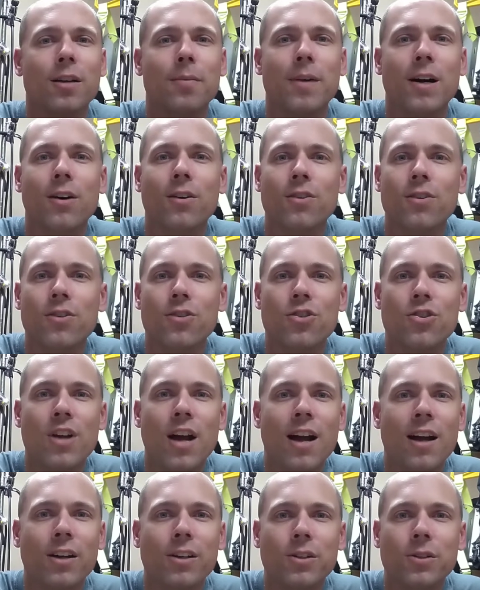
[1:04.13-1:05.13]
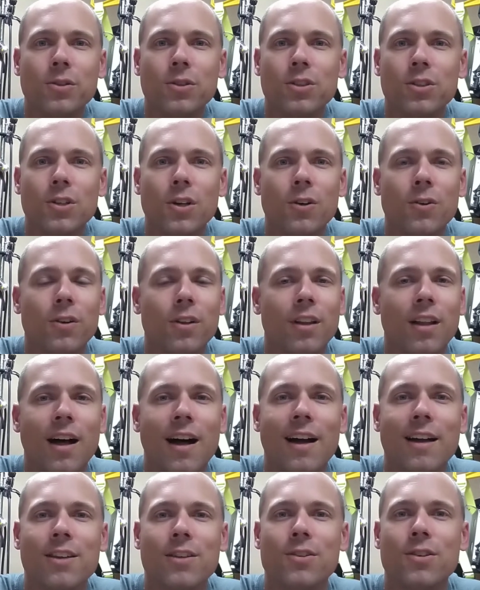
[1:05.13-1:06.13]
about Jacques Cousteau a
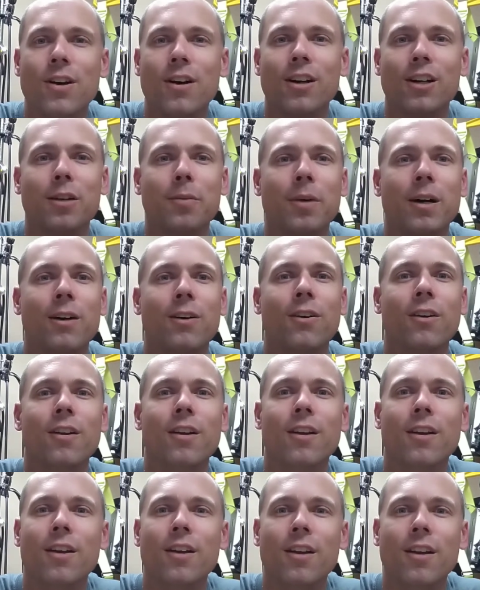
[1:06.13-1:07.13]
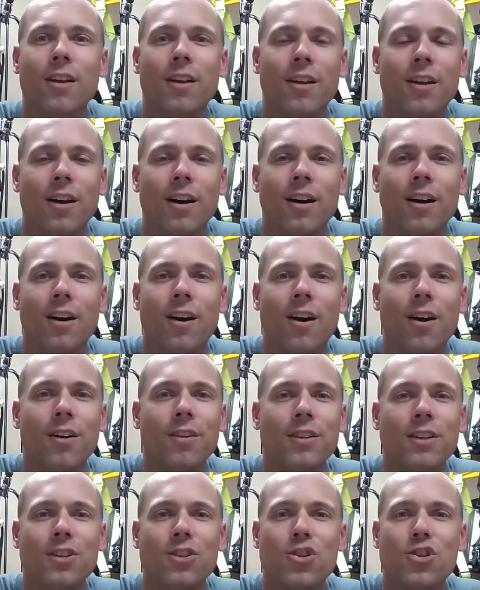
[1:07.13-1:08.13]
lot, you talk about uh,
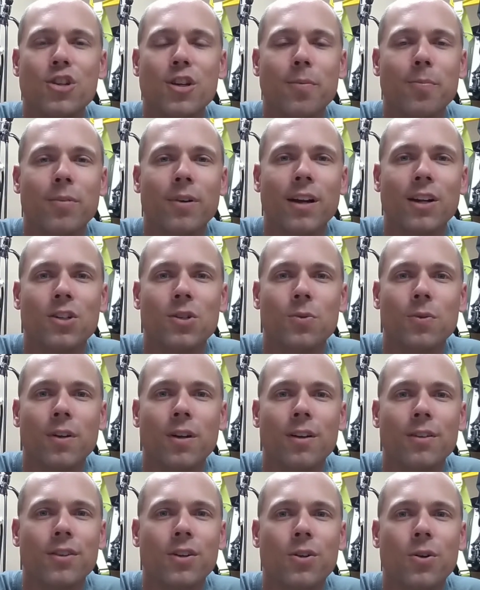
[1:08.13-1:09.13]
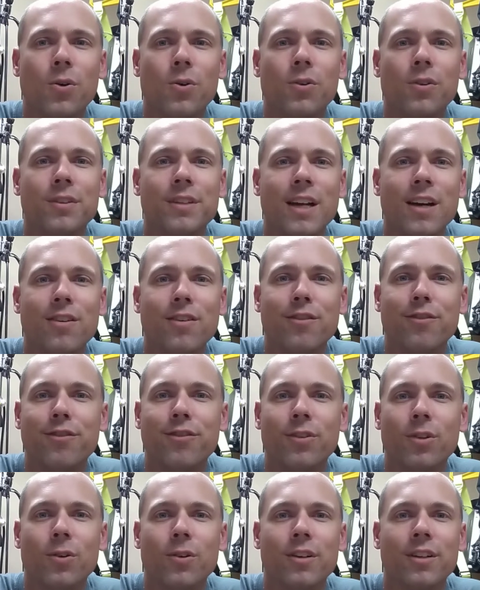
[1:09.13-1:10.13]
all these shipwrecks with all the gold down in
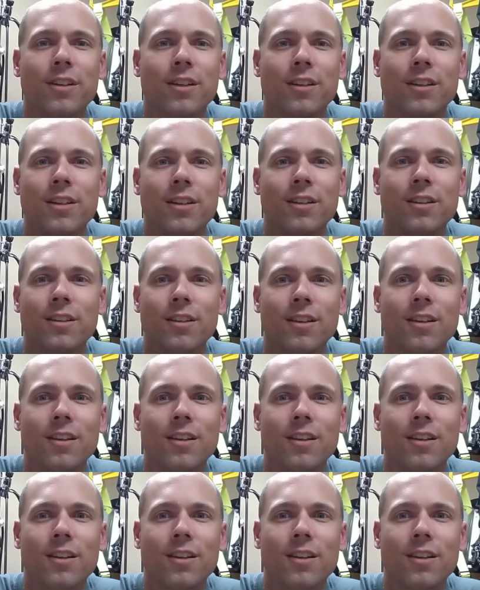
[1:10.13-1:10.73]
Florida. You,